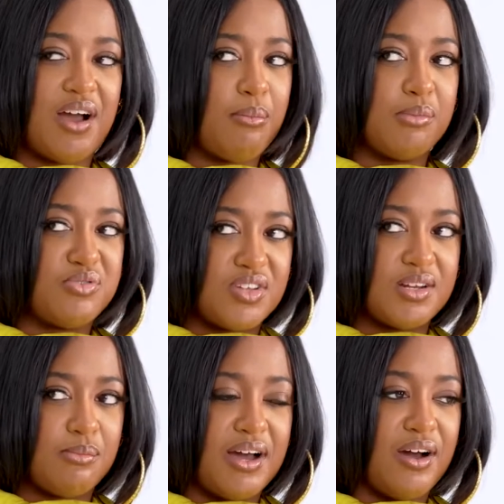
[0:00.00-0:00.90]
I'm upset
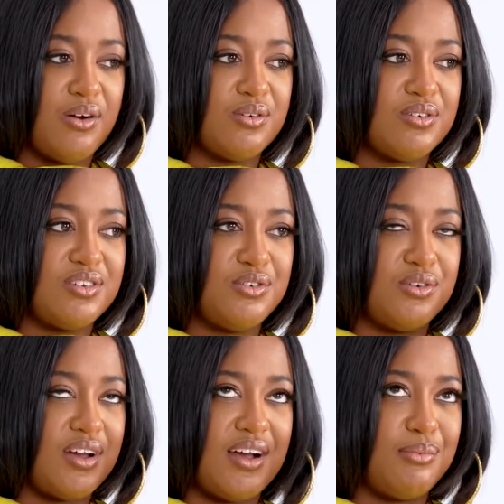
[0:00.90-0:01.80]
about,
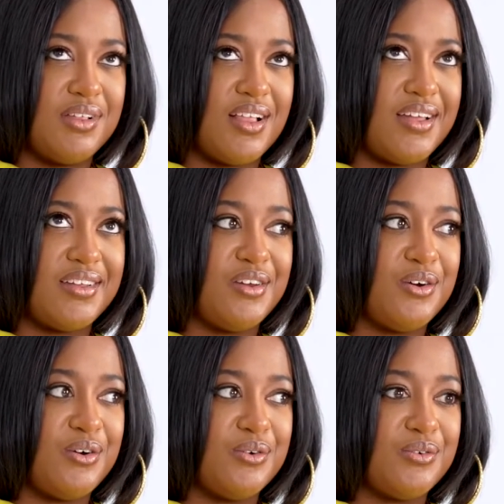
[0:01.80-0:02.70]
I'll be like,
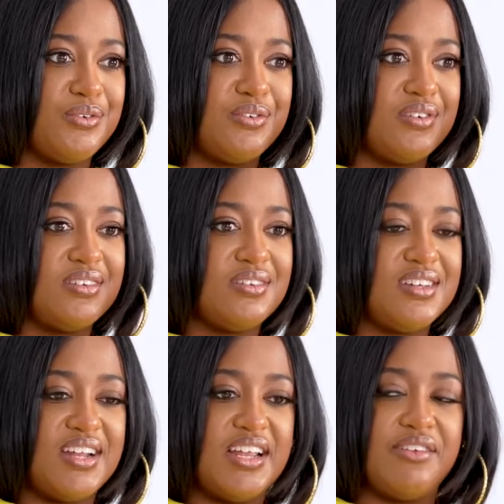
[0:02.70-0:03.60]
yo,
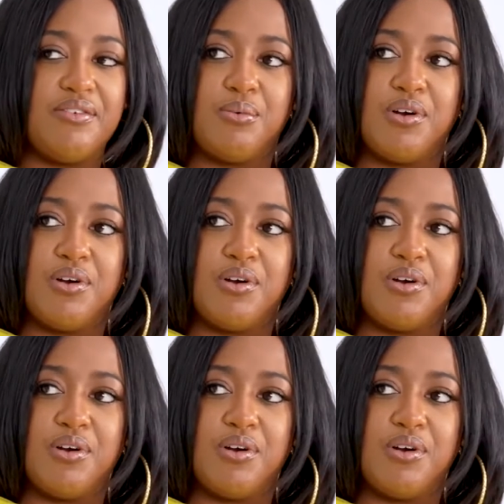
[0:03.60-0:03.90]
it ain't even